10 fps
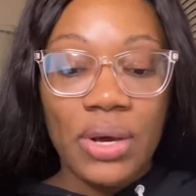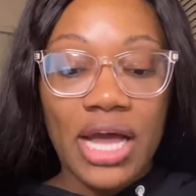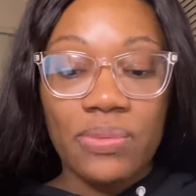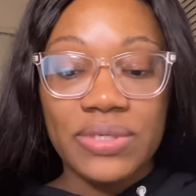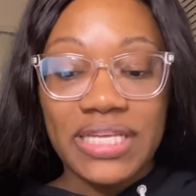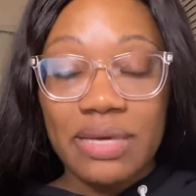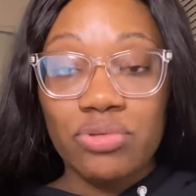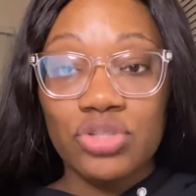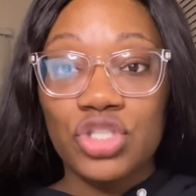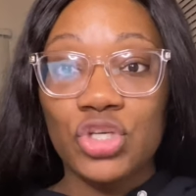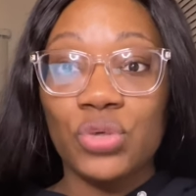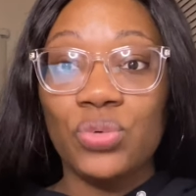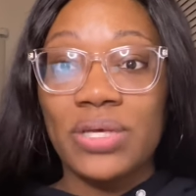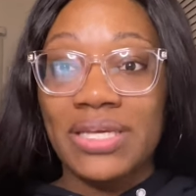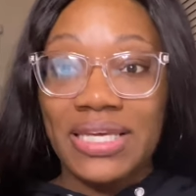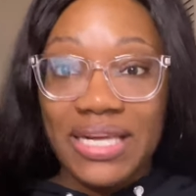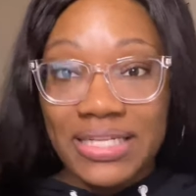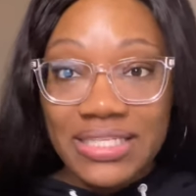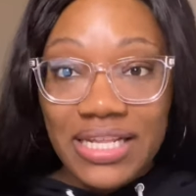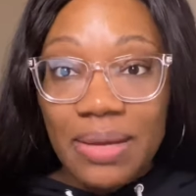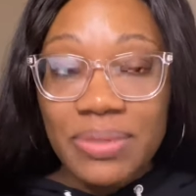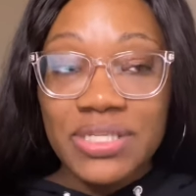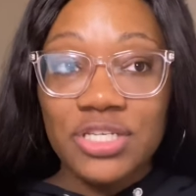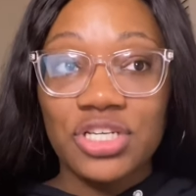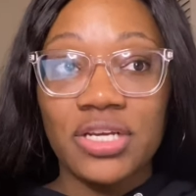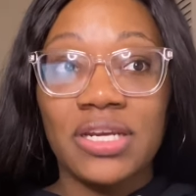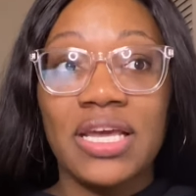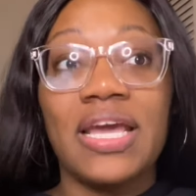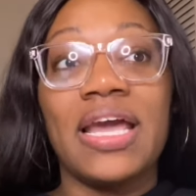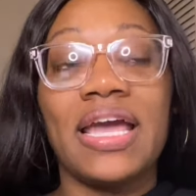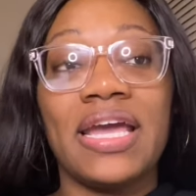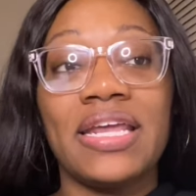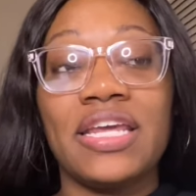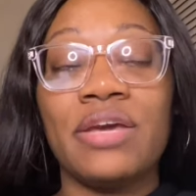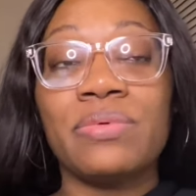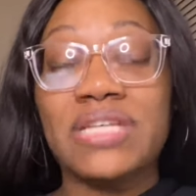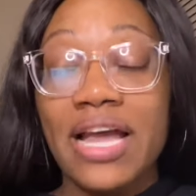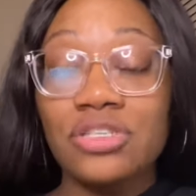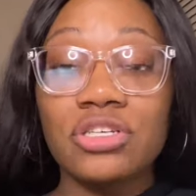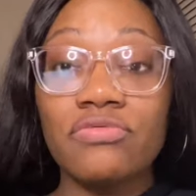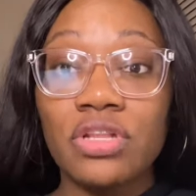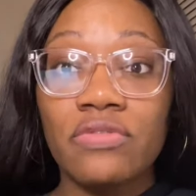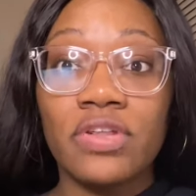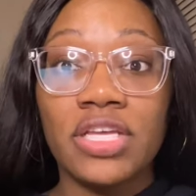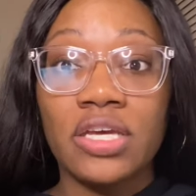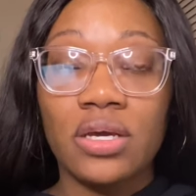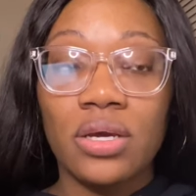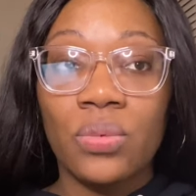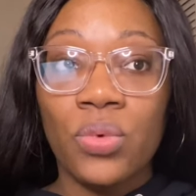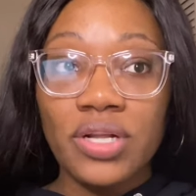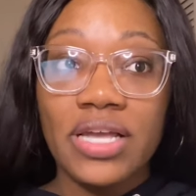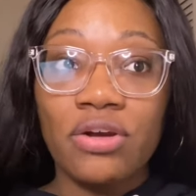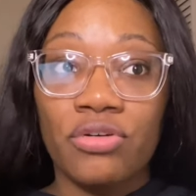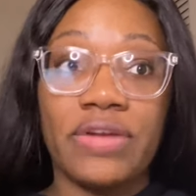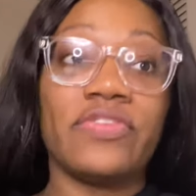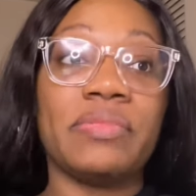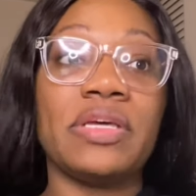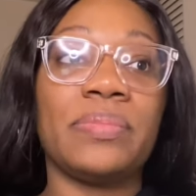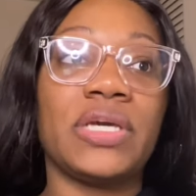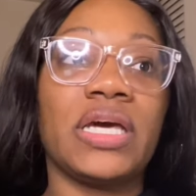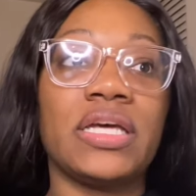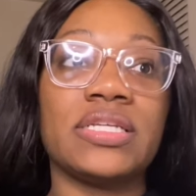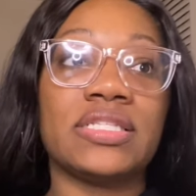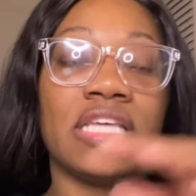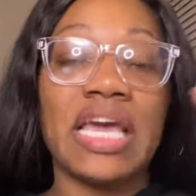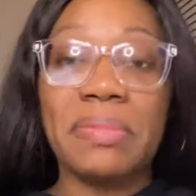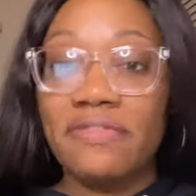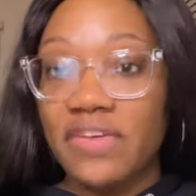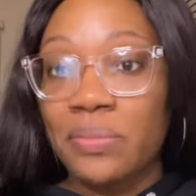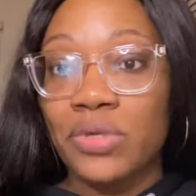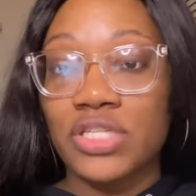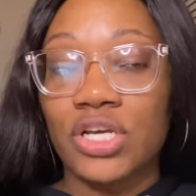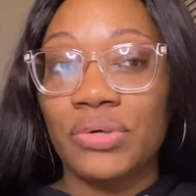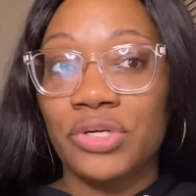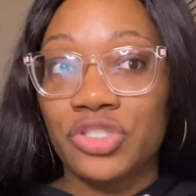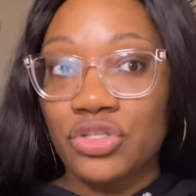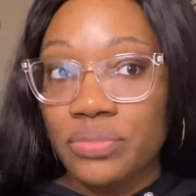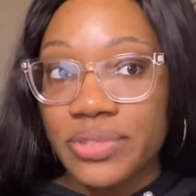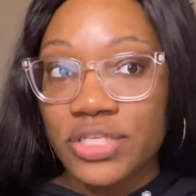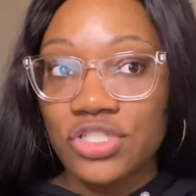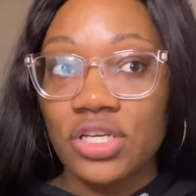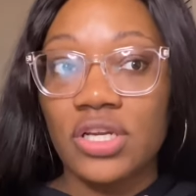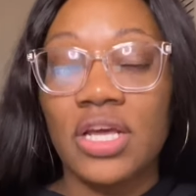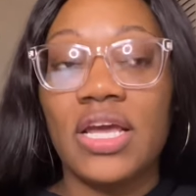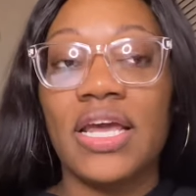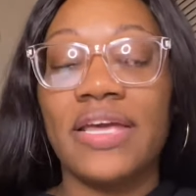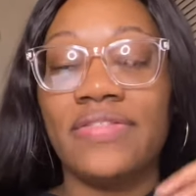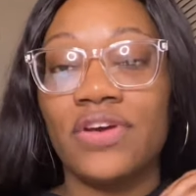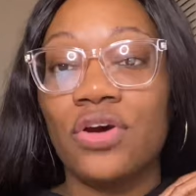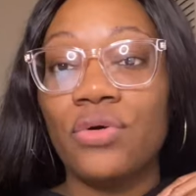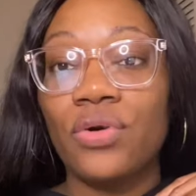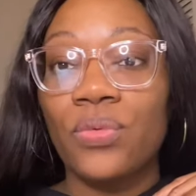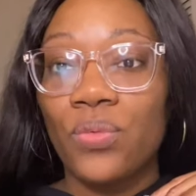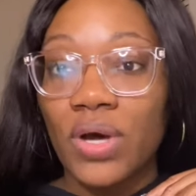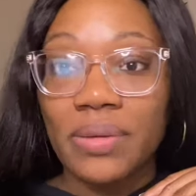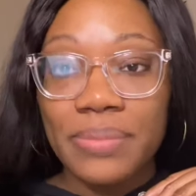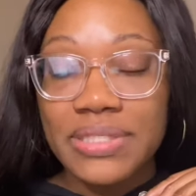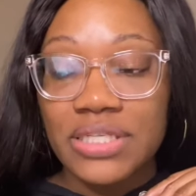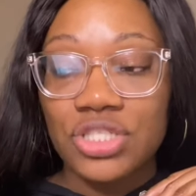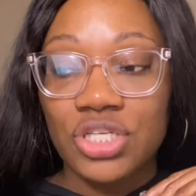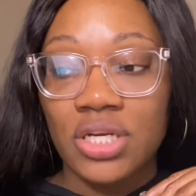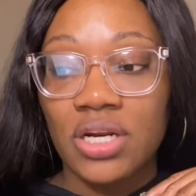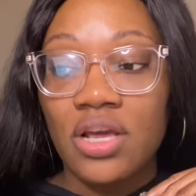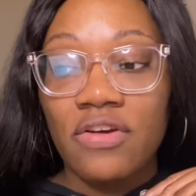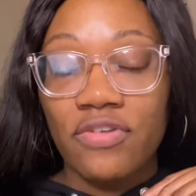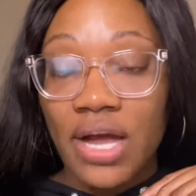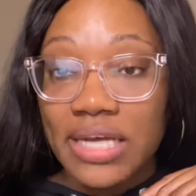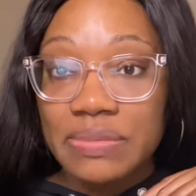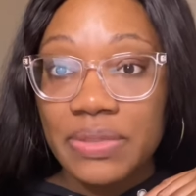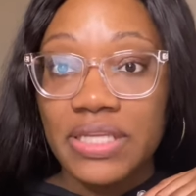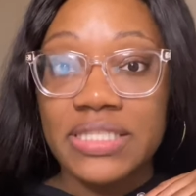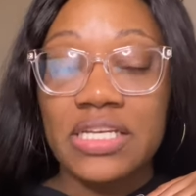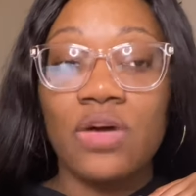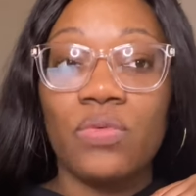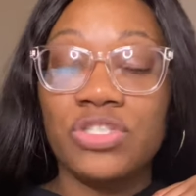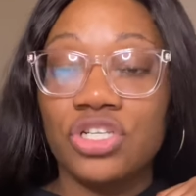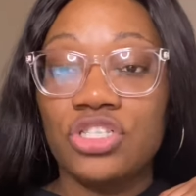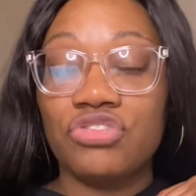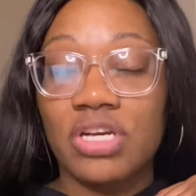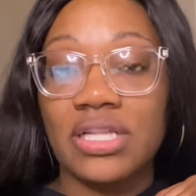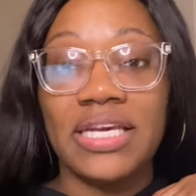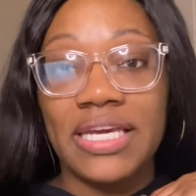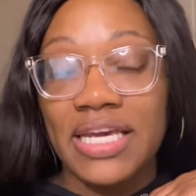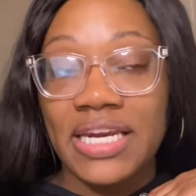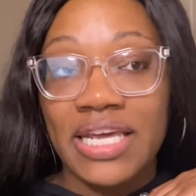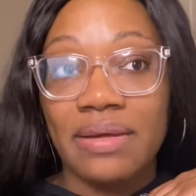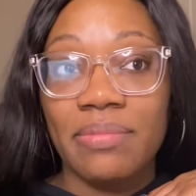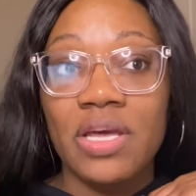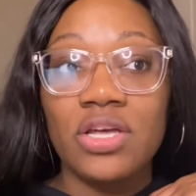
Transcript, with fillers: I was able to get into that position and it was actually really, really worked out great for me because the MFM was a coder two position and the coder one position for hospitalists was just strictly E&M.